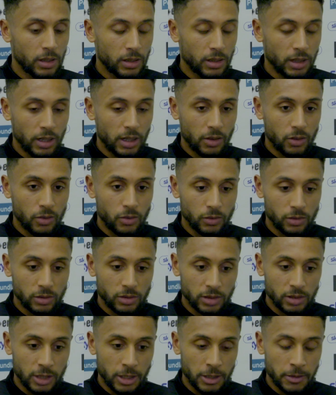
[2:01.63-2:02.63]
Yeah, of
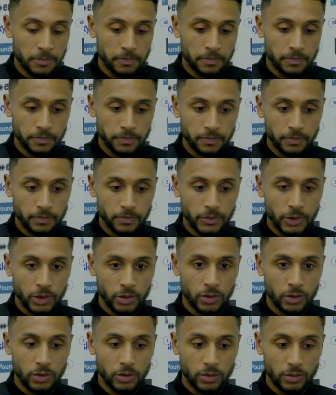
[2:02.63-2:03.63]
course. Um, you
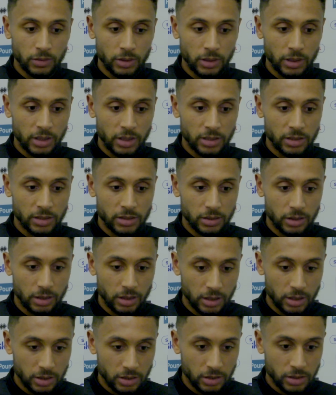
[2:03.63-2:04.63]
know, it's
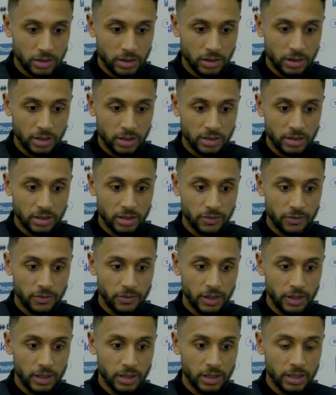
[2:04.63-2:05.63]
it's it's a
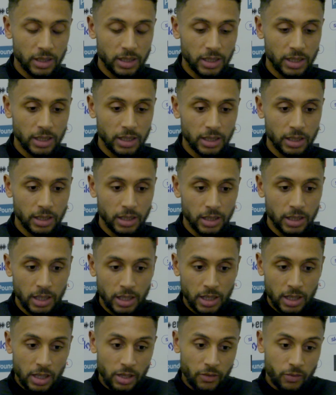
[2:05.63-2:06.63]
defeat in the league.
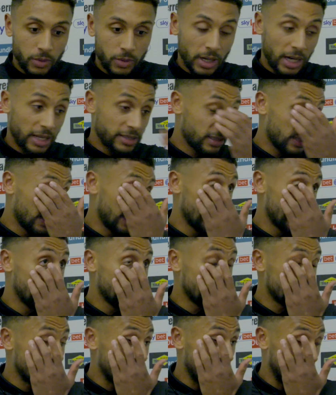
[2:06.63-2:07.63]
If we isolate
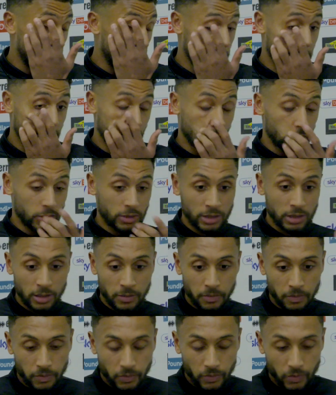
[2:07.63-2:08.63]
this game, it was
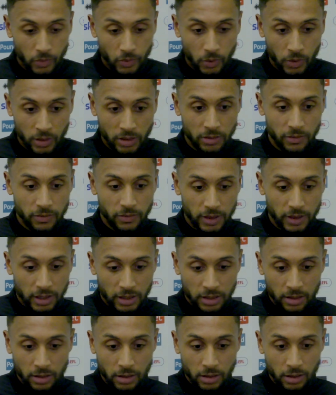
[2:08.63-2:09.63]
um, one defeat
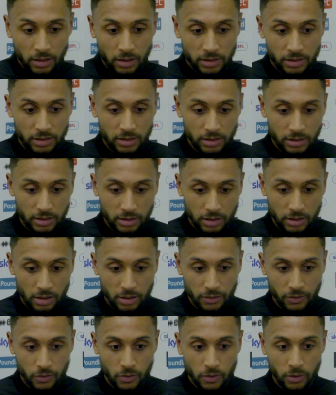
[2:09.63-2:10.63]
in the last
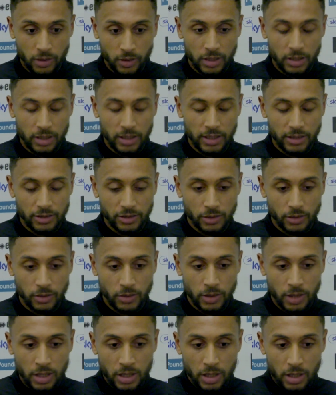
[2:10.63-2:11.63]
last four in the league. So
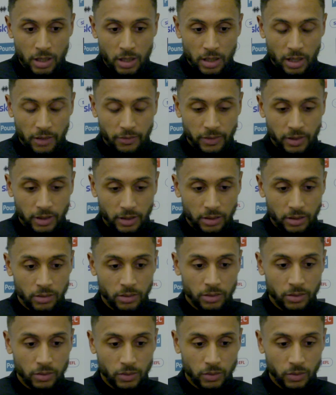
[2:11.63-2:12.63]
I think you
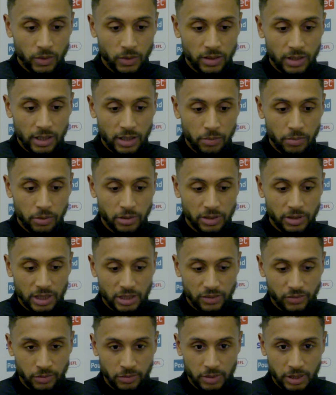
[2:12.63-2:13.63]
know we take the
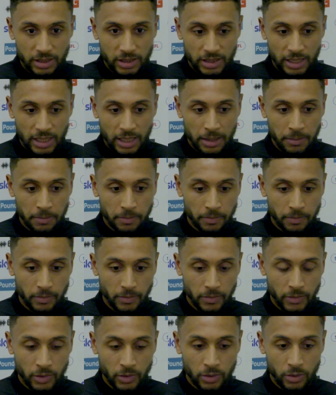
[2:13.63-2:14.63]
positives from this game.
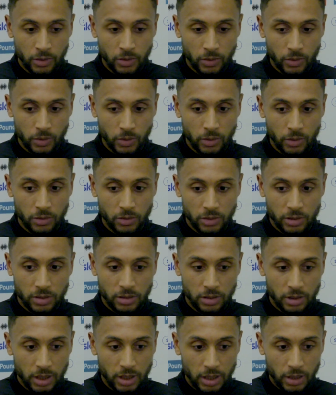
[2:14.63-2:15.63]
You know, we was
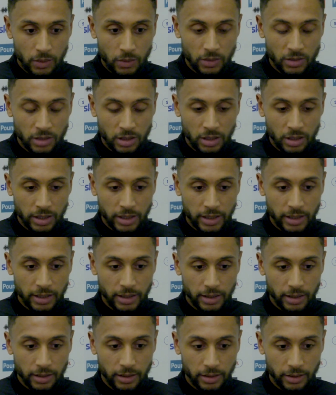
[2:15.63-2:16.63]
we was
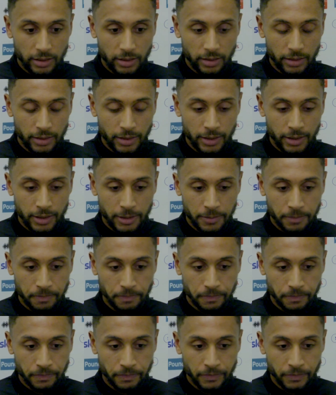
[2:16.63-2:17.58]
unlucky um,